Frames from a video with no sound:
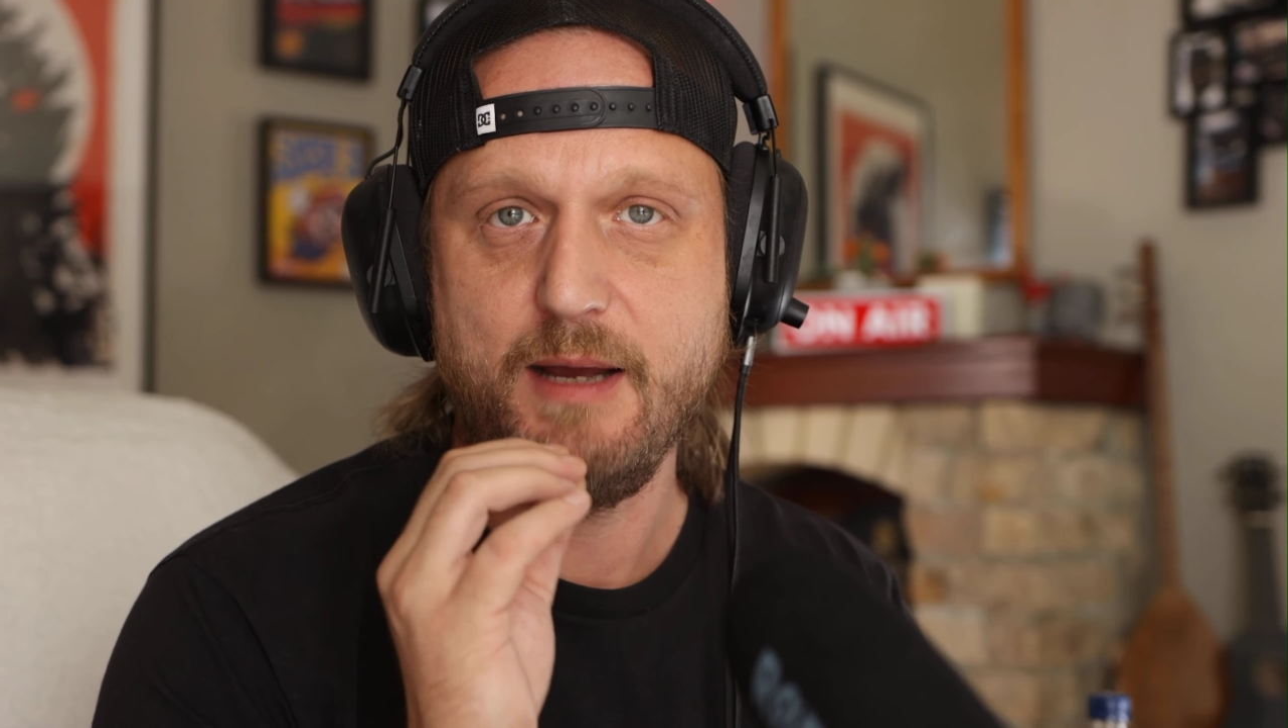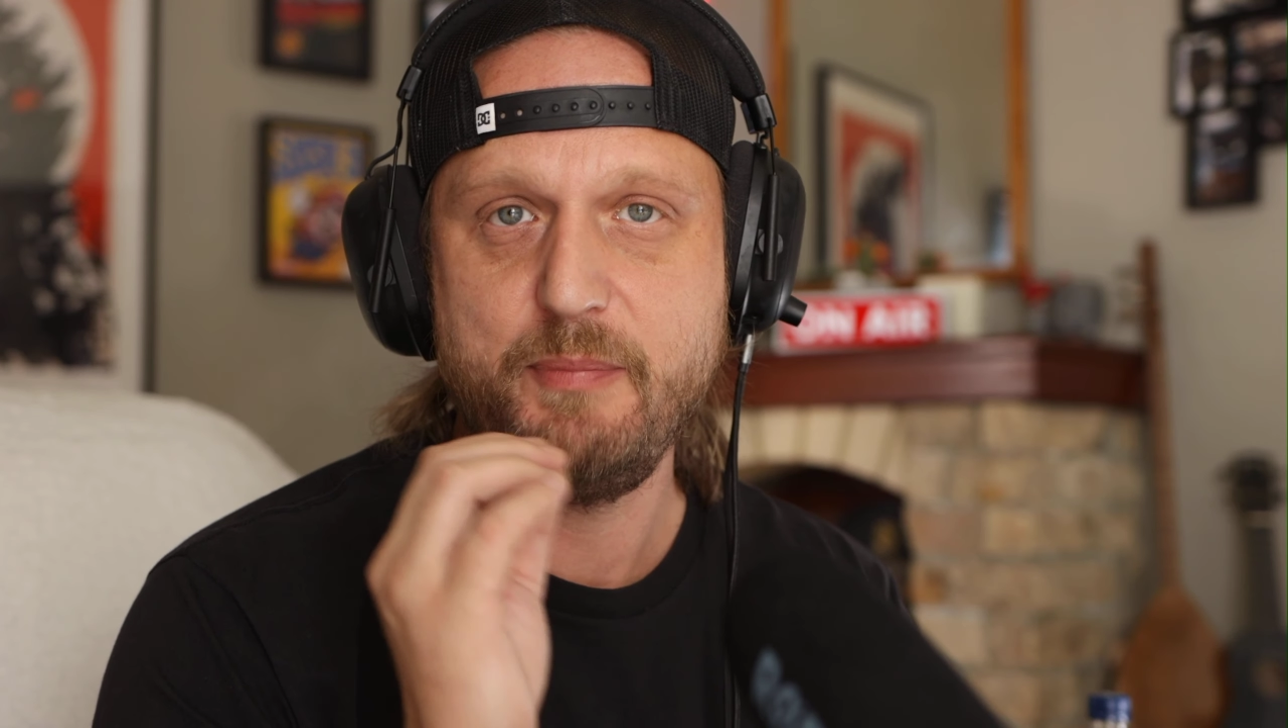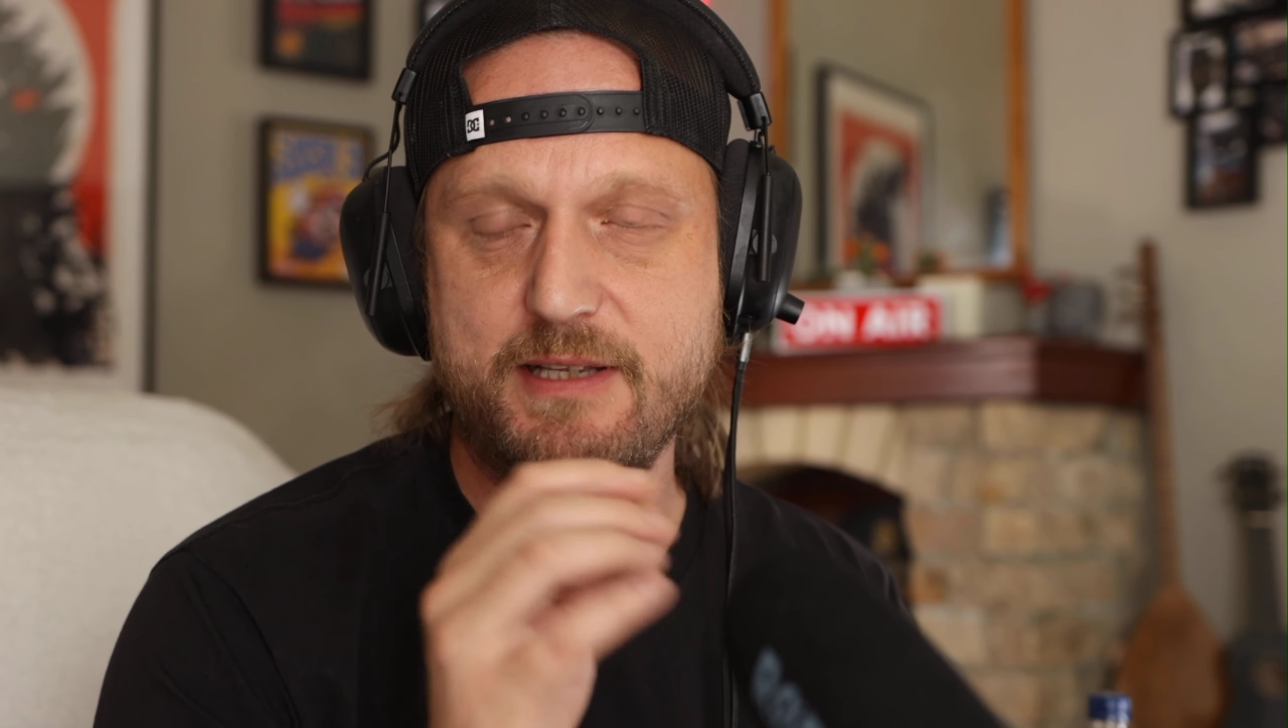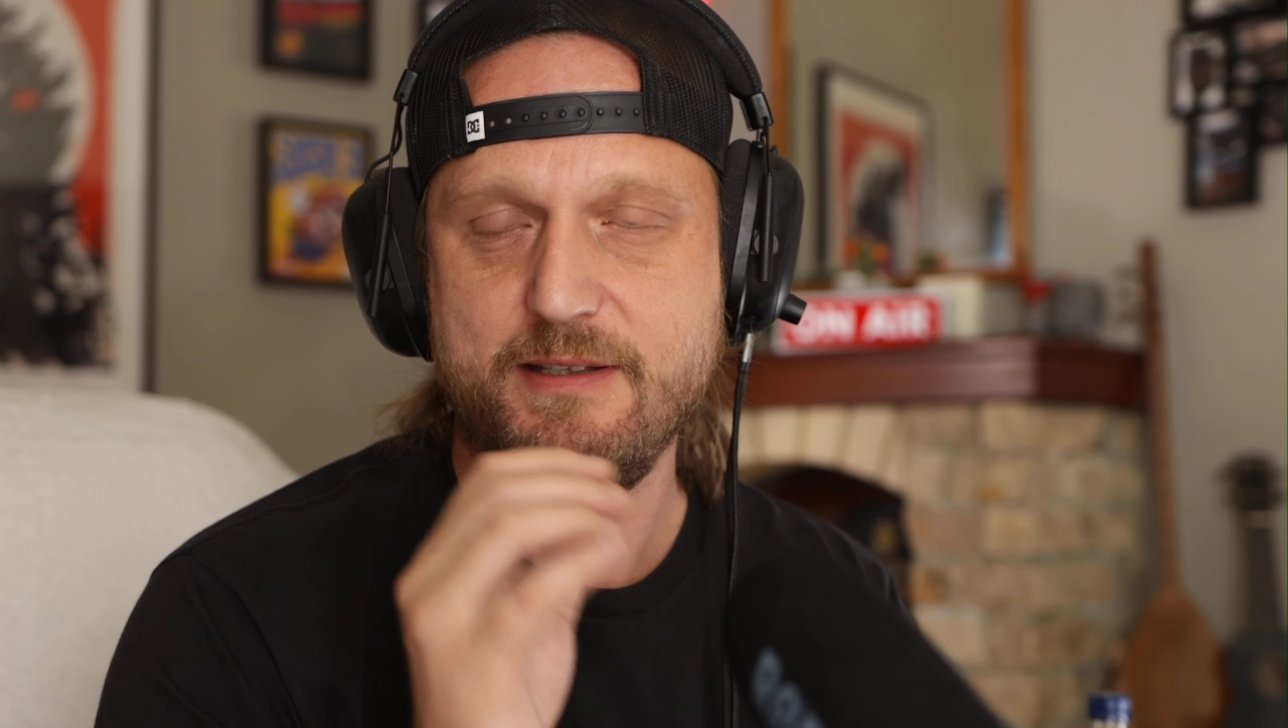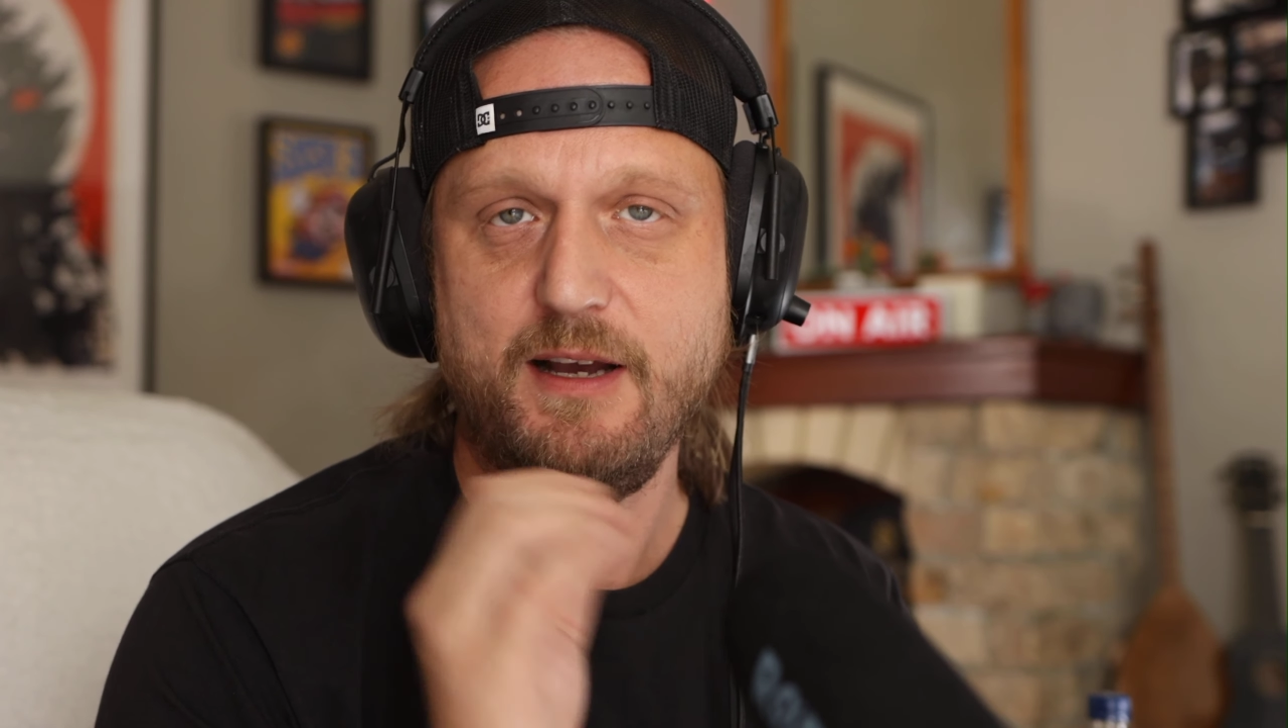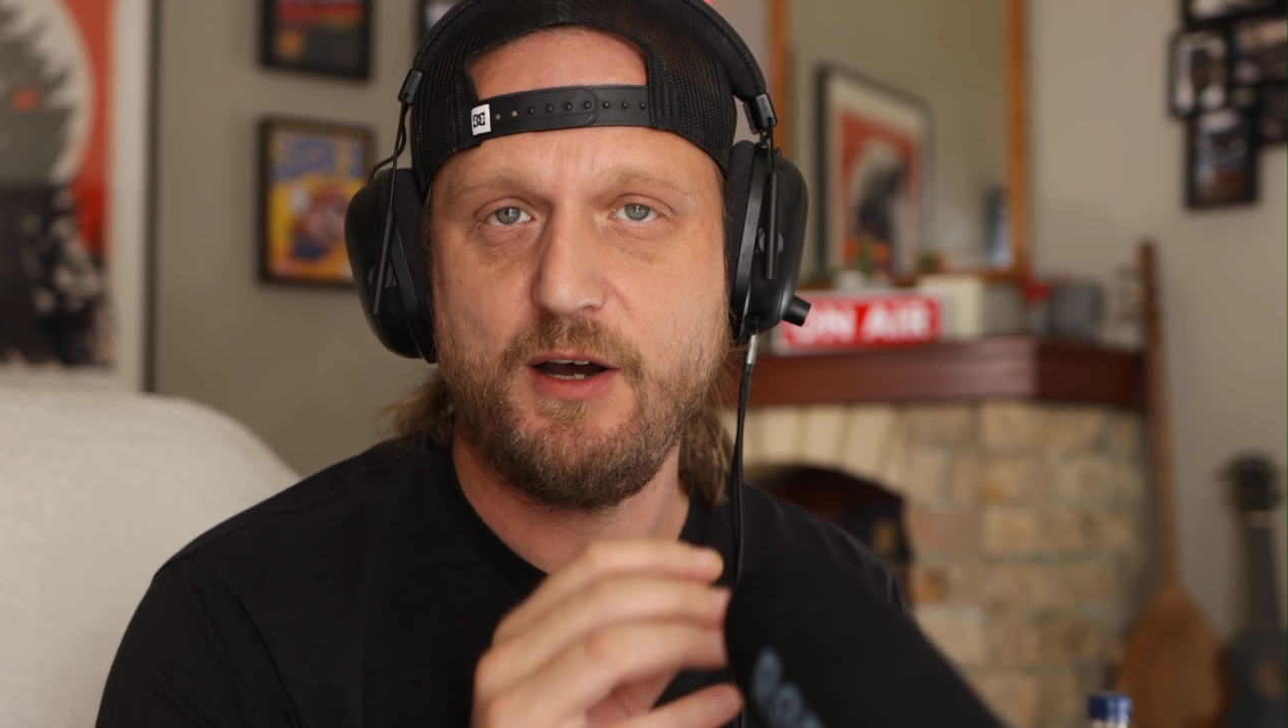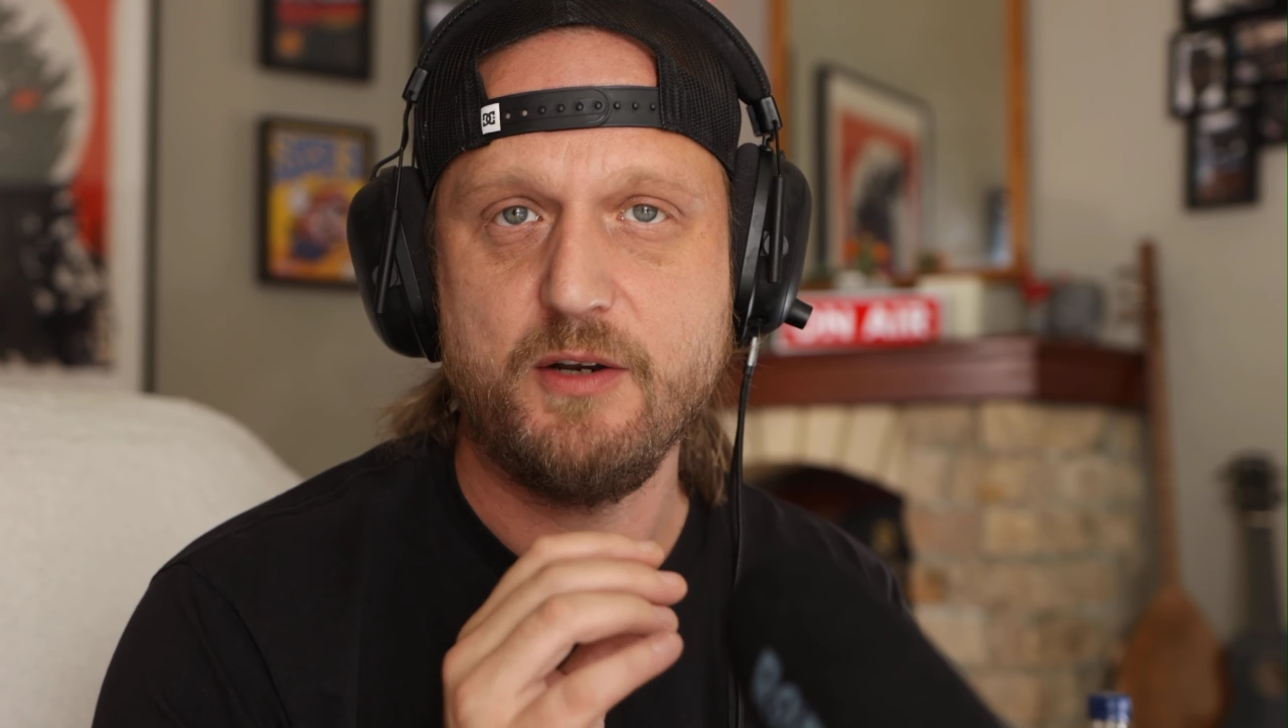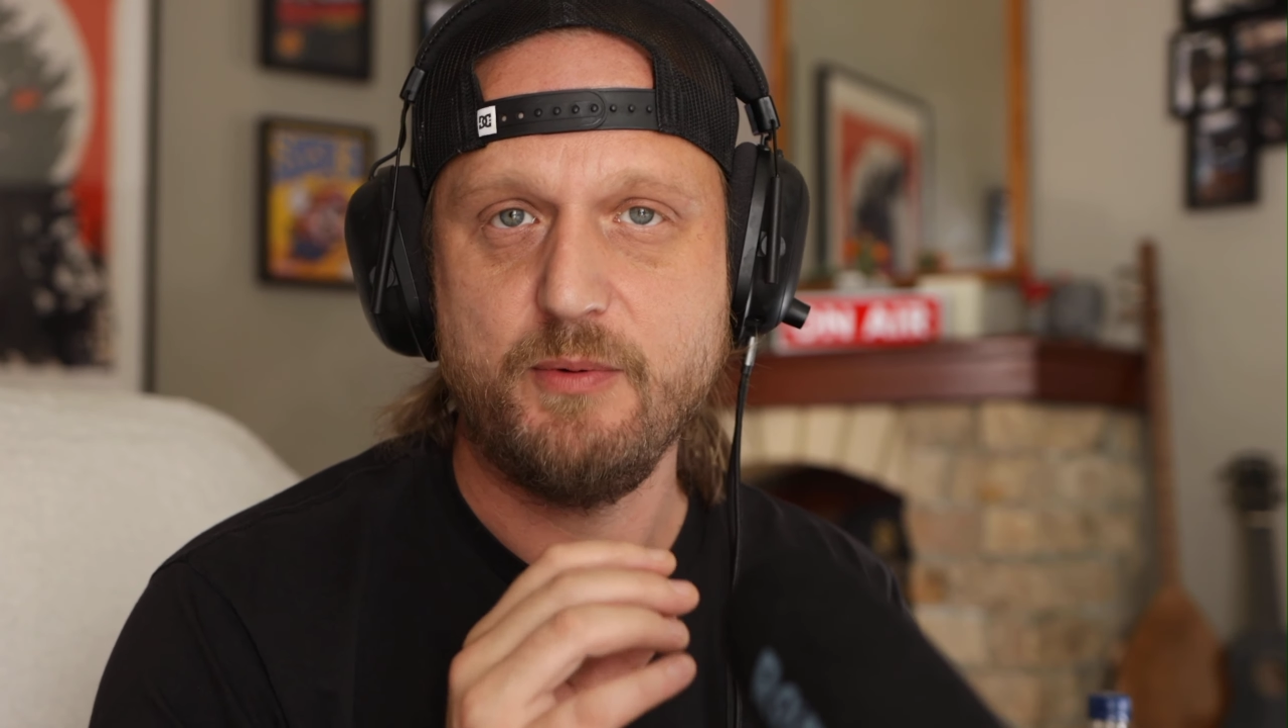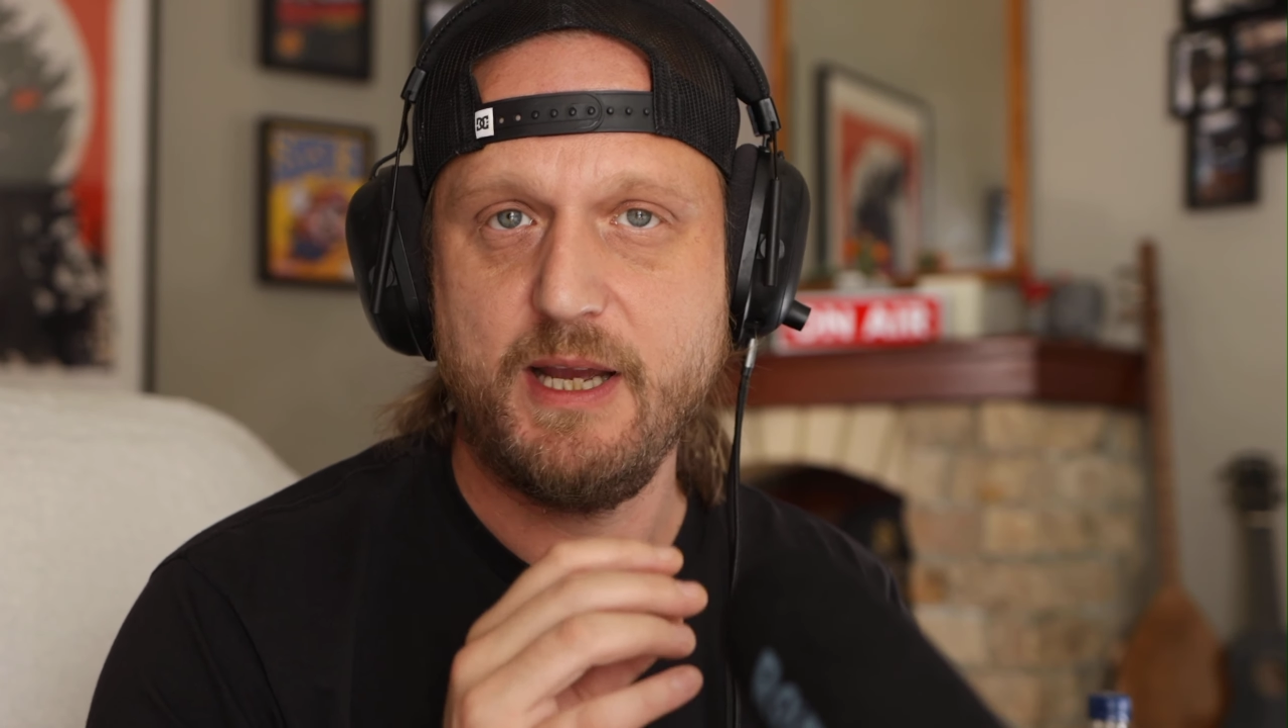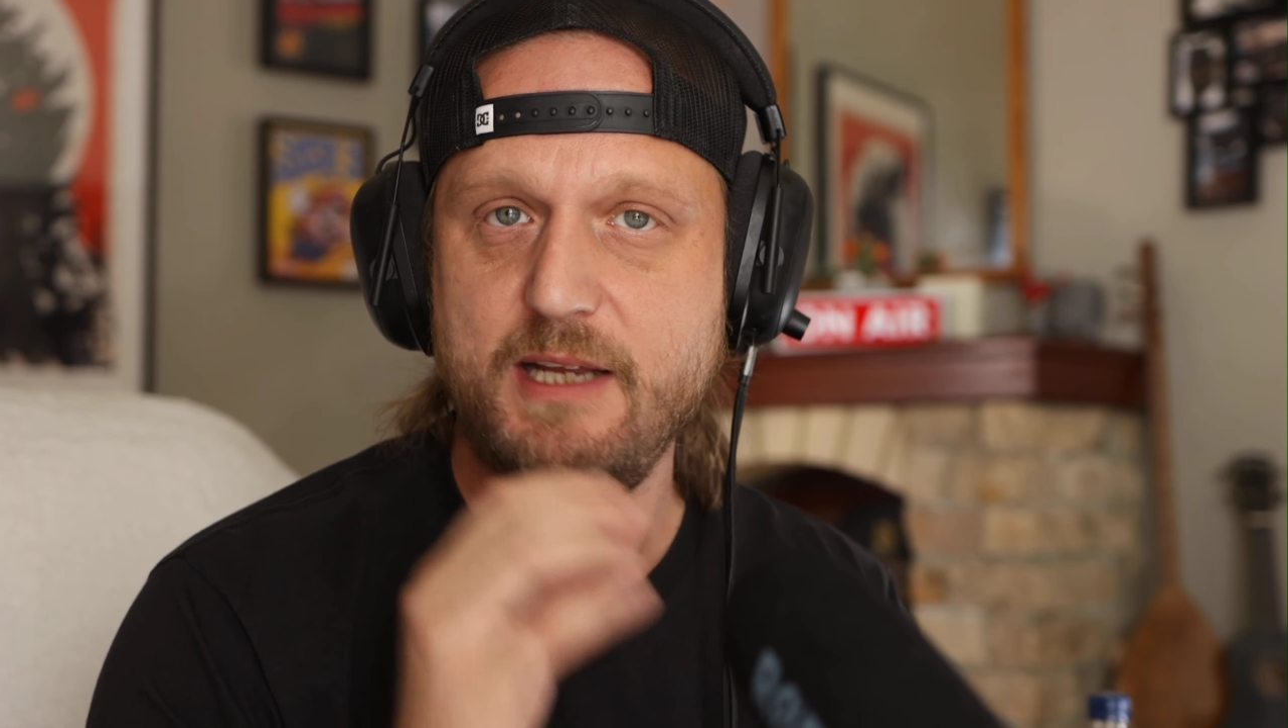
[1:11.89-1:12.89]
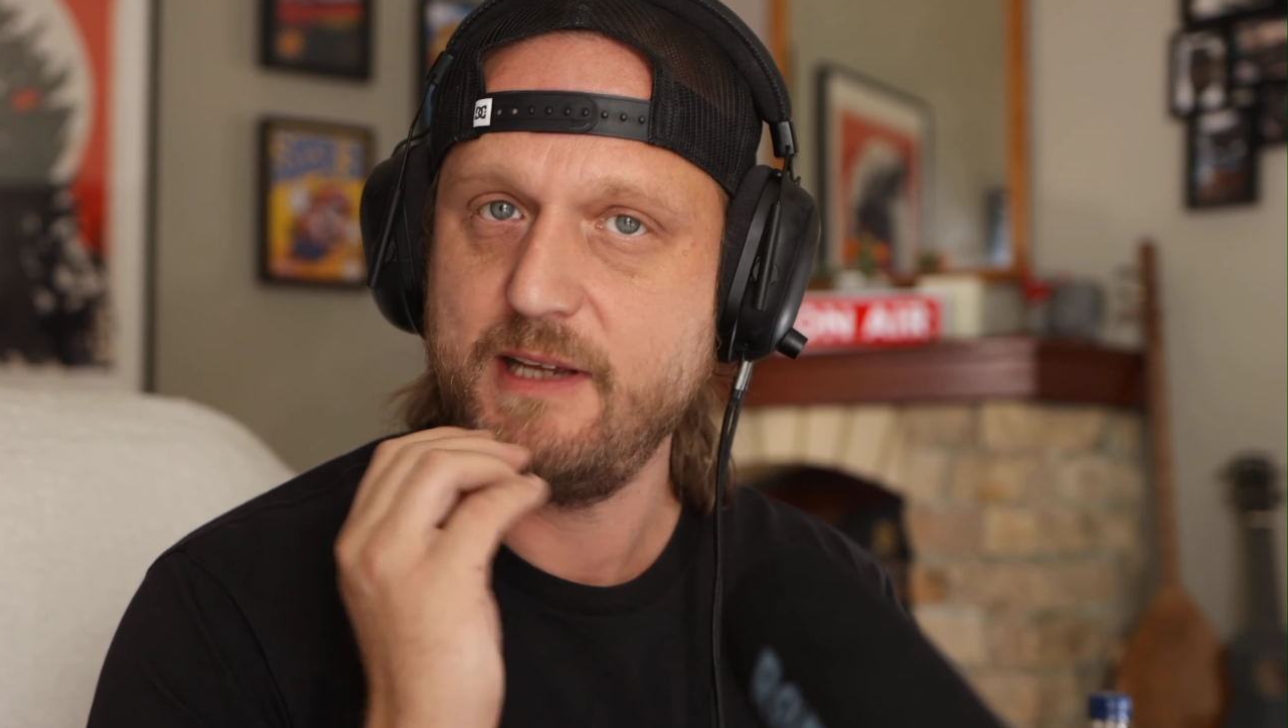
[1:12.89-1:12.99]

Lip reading: piece of hardware